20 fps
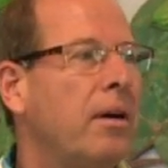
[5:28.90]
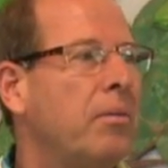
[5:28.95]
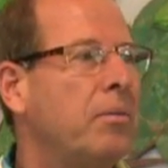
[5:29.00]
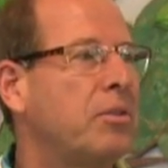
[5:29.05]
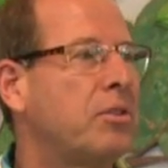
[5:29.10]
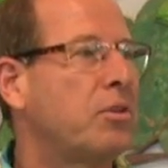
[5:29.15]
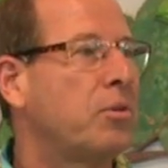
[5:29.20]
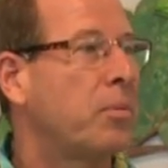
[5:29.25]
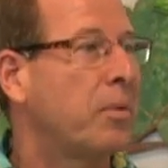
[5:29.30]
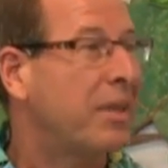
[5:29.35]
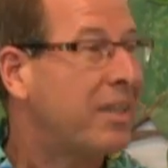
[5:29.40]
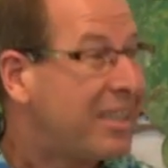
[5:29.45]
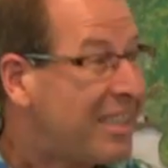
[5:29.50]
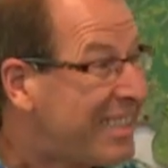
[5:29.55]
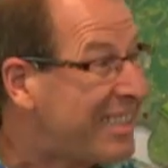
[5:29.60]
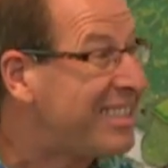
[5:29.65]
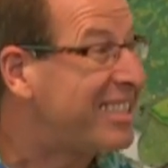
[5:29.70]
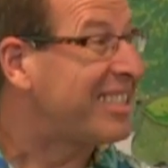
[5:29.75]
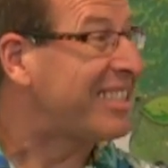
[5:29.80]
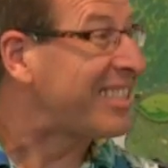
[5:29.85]
was a
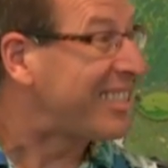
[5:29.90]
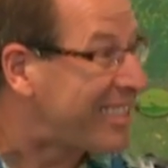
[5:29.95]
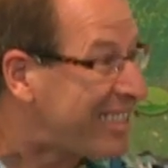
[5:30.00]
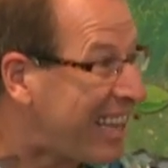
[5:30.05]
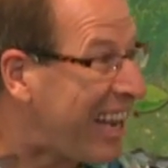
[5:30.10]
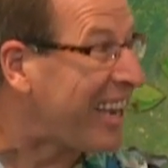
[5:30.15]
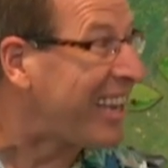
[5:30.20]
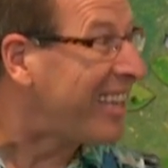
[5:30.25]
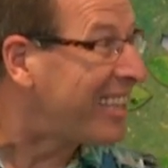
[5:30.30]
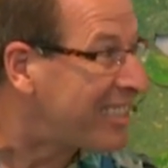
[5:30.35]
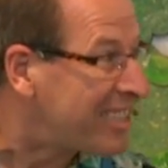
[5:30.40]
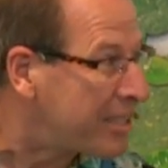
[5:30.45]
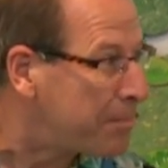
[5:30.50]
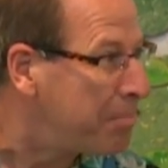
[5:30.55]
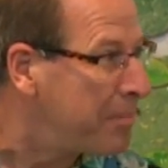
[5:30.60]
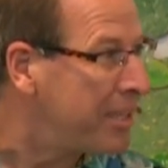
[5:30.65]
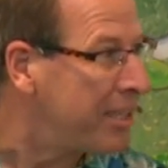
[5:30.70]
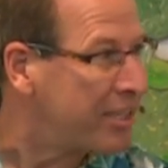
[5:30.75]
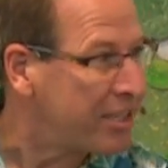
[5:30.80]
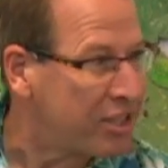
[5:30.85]
religious science
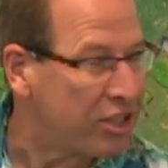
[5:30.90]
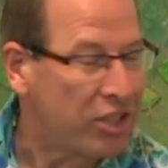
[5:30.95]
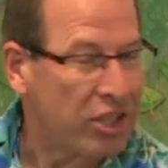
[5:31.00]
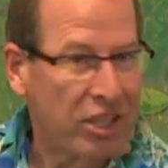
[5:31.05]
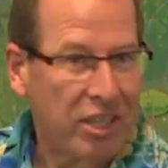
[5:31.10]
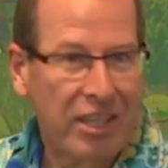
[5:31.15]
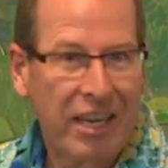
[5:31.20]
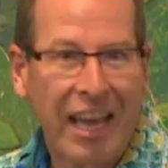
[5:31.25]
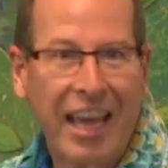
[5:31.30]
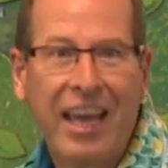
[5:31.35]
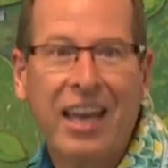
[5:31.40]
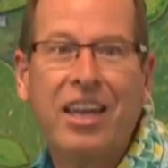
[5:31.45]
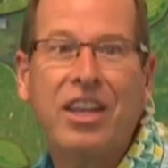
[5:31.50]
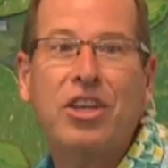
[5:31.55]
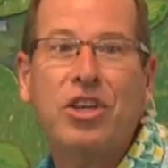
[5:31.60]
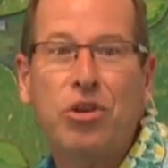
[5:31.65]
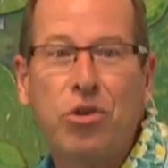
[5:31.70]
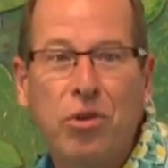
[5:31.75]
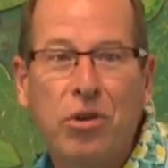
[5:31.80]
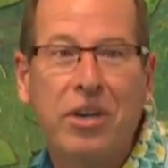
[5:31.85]
minister and a
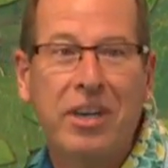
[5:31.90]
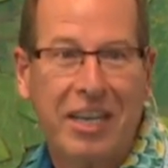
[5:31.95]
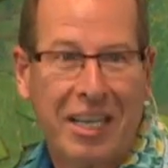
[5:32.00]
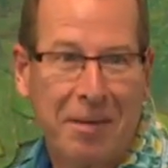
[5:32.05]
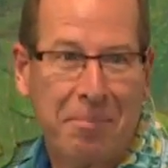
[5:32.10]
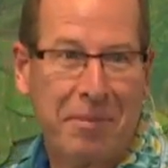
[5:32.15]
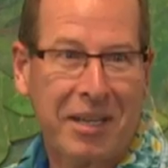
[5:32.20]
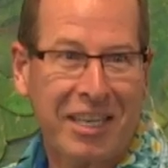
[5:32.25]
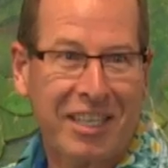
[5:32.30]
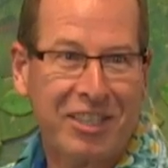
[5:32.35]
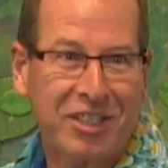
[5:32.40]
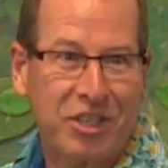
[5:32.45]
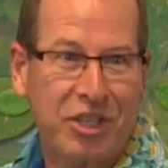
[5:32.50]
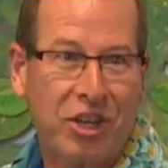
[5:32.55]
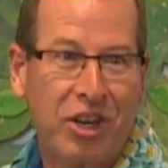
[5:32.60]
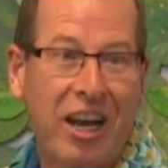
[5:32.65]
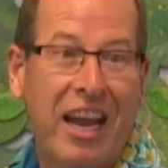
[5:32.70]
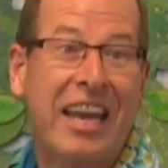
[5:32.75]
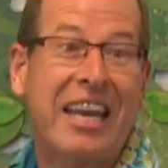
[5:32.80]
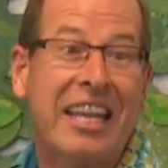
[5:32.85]
unity
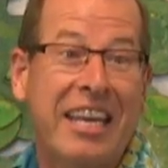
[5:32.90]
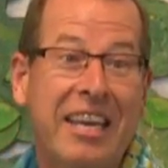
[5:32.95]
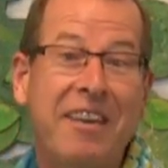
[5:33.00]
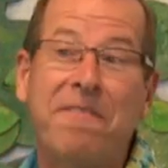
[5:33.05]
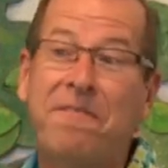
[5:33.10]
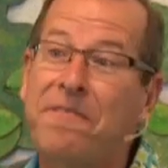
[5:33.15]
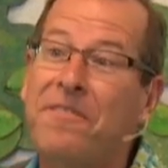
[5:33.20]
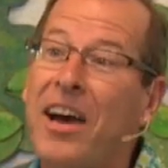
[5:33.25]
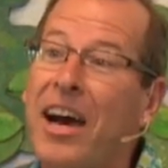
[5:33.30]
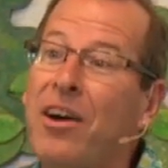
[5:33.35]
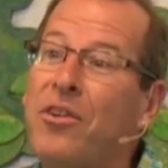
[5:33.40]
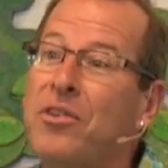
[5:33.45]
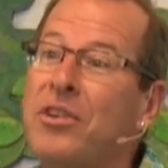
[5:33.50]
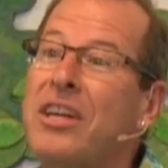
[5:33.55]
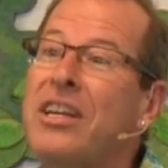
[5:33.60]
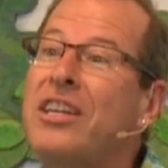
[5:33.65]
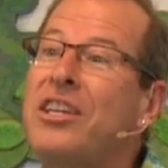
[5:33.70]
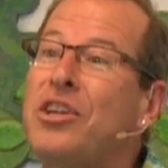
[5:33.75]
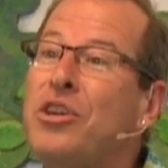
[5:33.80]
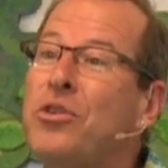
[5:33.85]
minister, and he
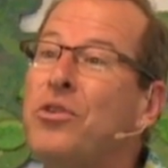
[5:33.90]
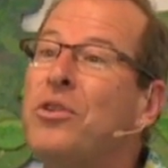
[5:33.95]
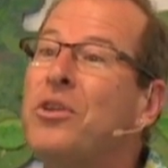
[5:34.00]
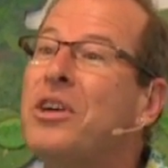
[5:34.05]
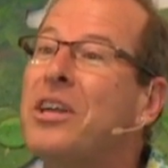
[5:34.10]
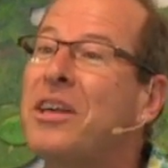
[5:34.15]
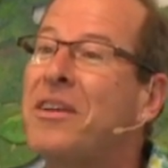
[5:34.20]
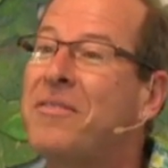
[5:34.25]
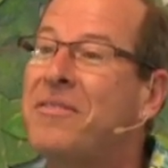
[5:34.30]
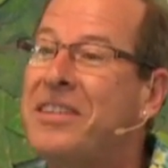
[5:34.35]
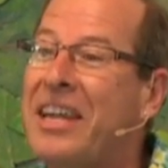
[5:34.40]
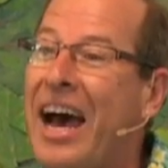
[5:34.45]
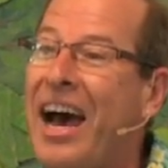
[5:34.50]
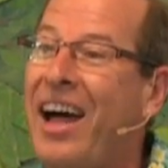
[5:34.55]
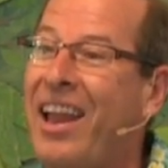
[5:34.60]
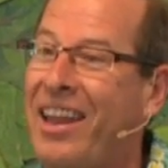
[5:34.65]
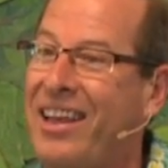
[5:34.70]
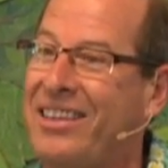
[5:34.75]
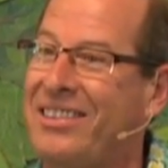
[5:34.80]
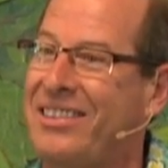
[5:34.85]
founded Unity of
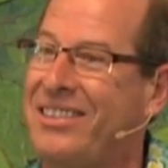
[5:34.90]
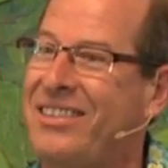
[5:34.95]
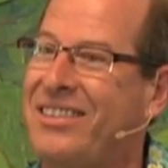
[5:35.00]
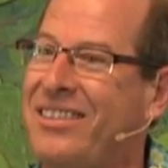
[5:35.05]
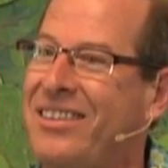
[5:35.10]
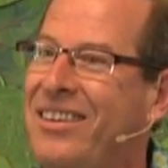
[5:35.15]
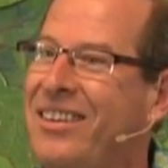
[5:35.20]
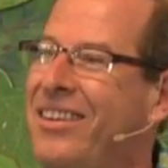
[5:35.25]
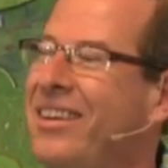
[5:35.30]
Dallas.